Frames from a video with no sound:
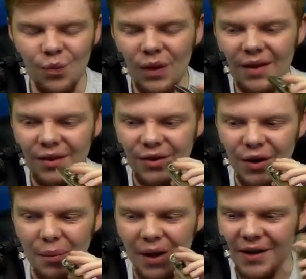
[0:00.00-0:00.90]
There you
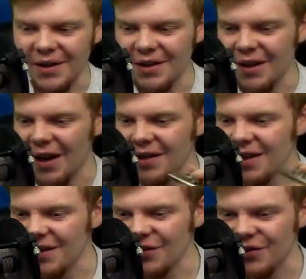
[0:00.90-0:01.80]
go, Monica.
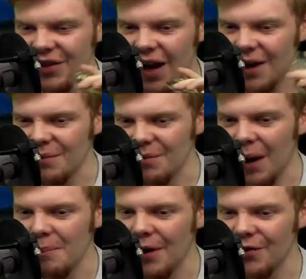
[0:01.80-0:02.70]

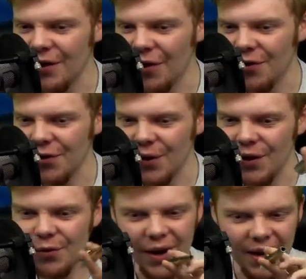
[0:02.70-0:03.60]
I'm better than a third
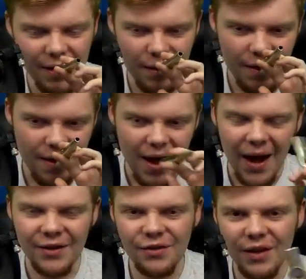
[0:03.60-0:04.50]
grader, right? How
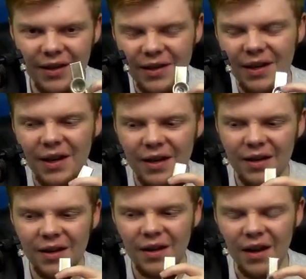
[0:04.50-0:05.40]
do you like?
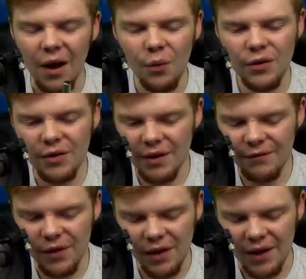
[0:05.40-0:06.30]
I wonder if
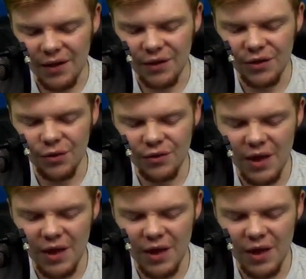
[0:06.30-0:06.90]
the like kazoos have